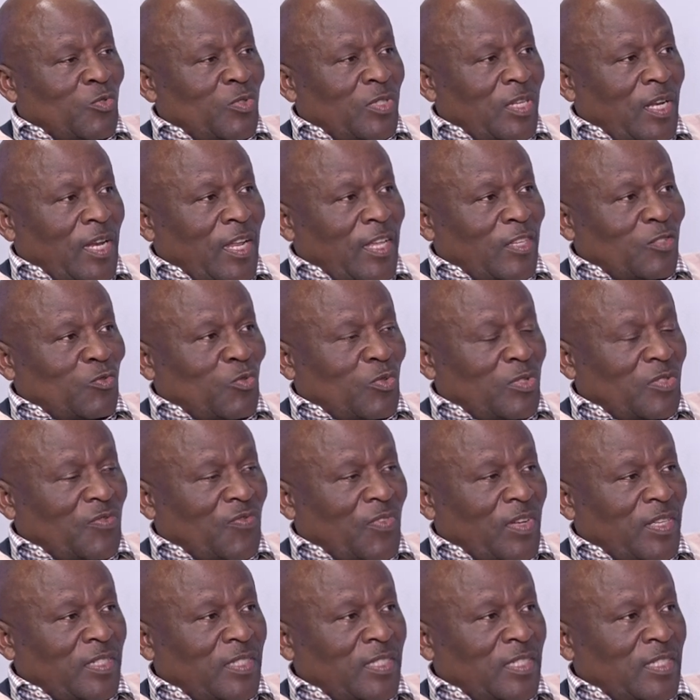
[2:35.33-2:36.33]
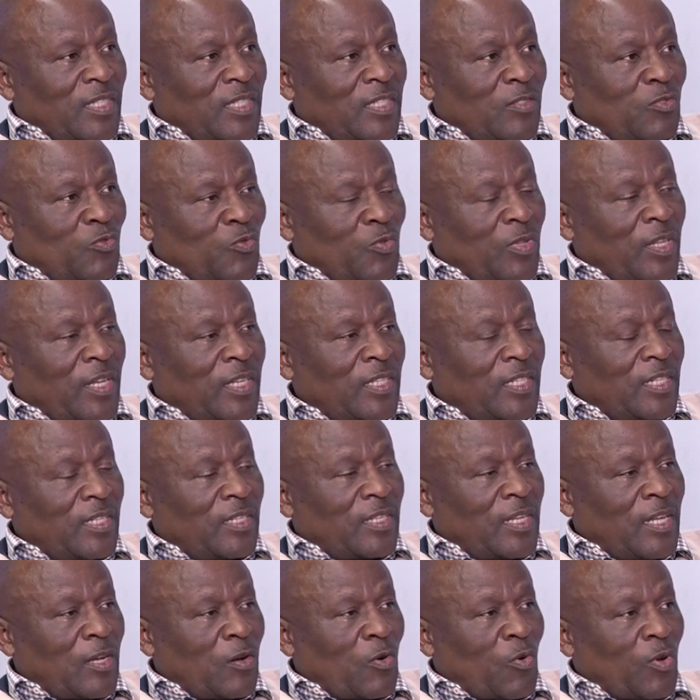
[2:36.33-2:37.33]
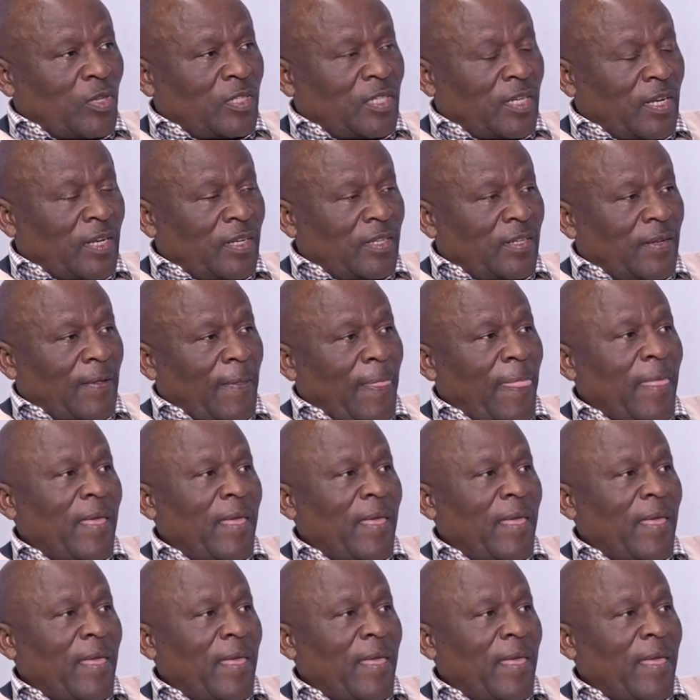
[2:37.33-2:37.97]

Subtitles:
You tell us those funds, and we do that quarterly.